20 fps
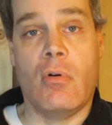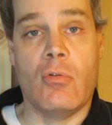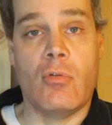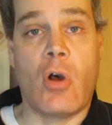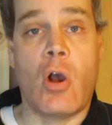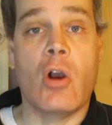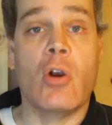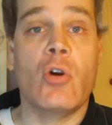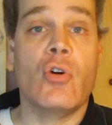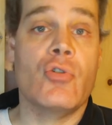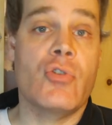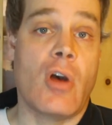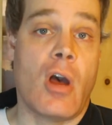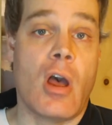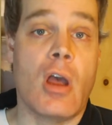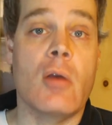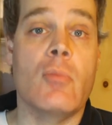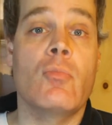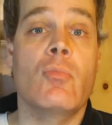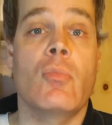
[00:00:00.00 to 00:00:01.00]
longer
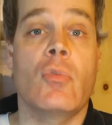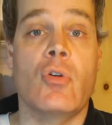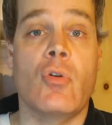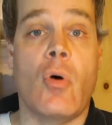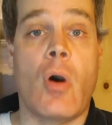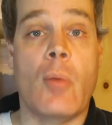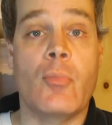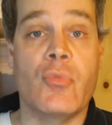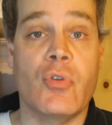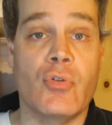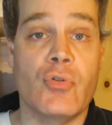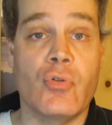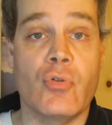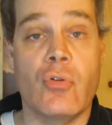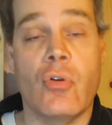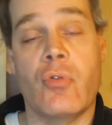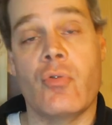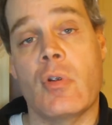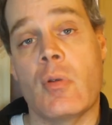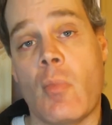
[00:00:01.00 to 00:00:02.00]
time, you know, up to two
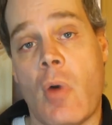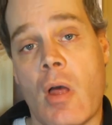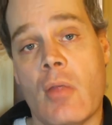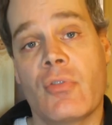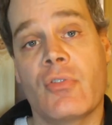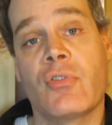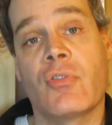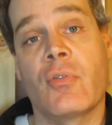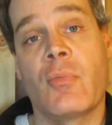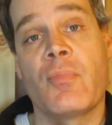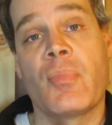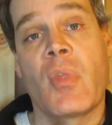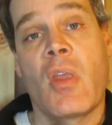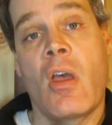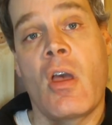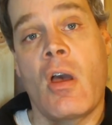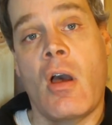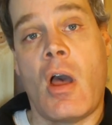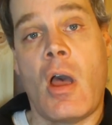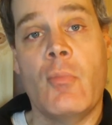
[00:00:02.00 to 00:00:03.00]
to three months.
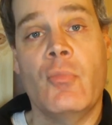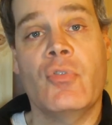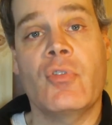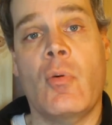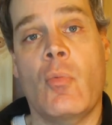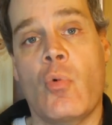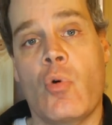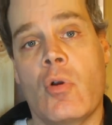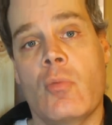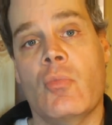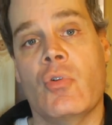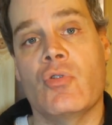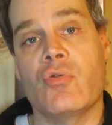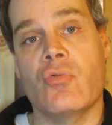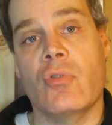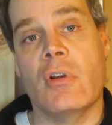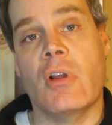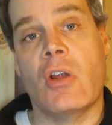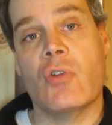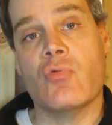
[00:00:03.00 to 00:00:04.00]
I'm somewhere in
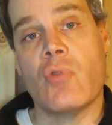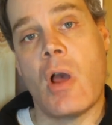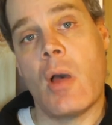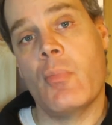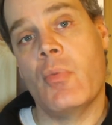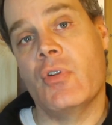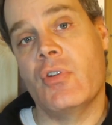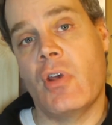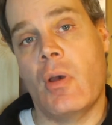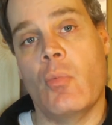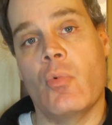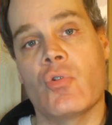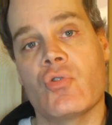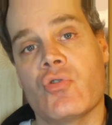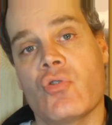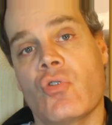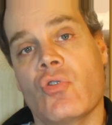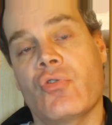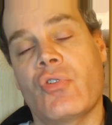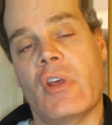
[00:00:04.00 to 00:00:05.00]
between. I drop the
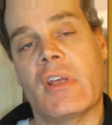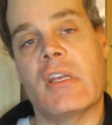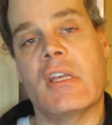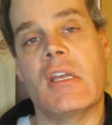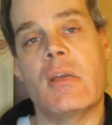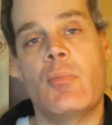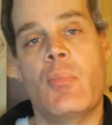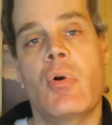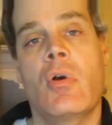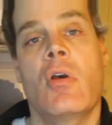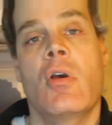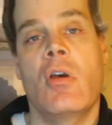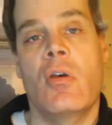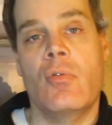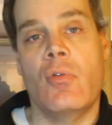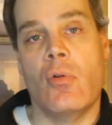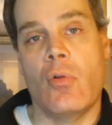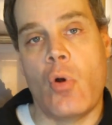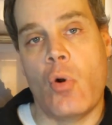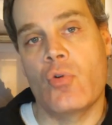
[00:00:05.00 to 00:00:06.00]
temperatures, I keep
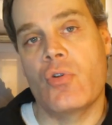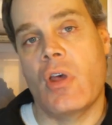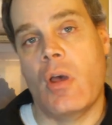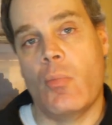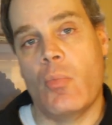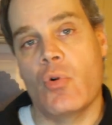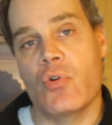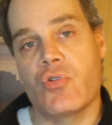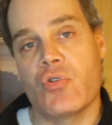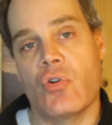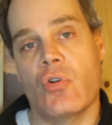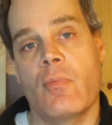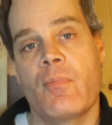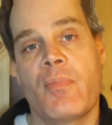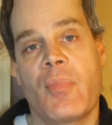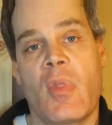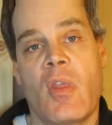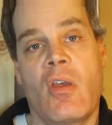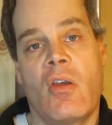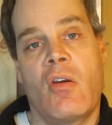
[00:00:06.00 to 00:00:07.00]
the low temperature
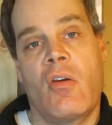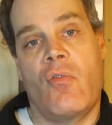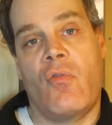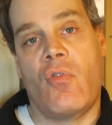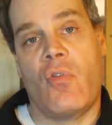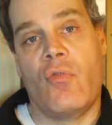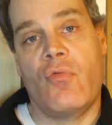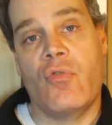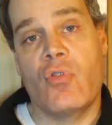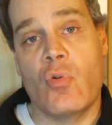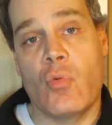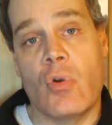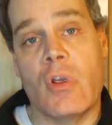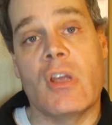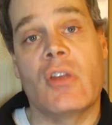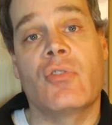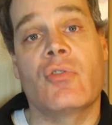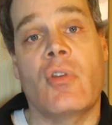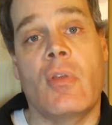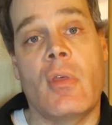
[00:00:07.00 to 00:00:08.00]
for a few
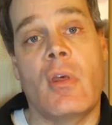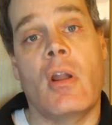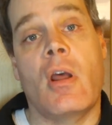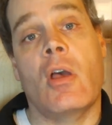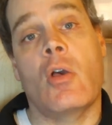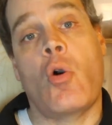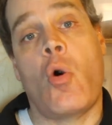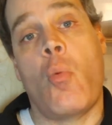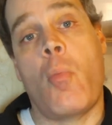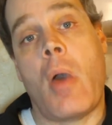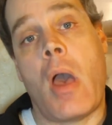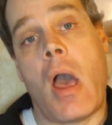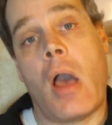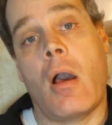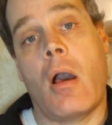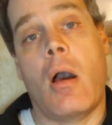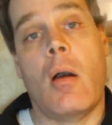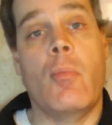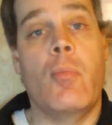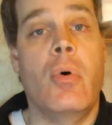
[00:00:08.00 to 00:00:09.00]
weeks, and then I go
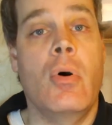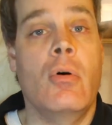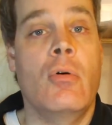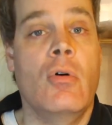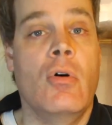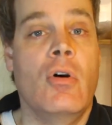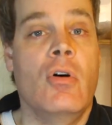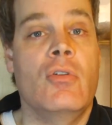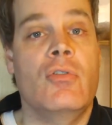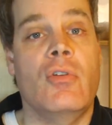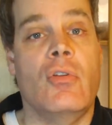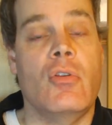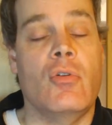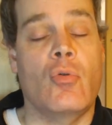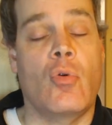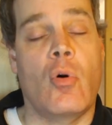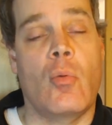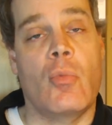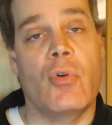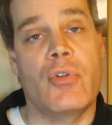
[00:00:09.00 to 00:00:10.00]
back up to the
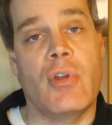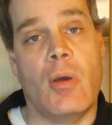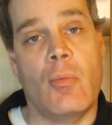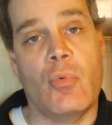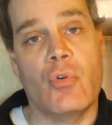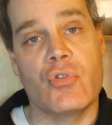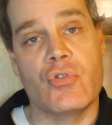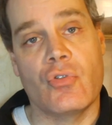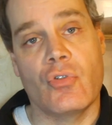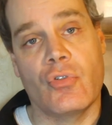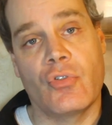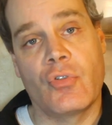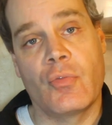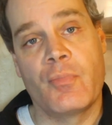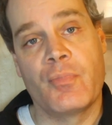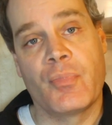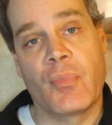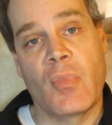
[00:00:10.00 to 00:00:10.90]
normal temperatures.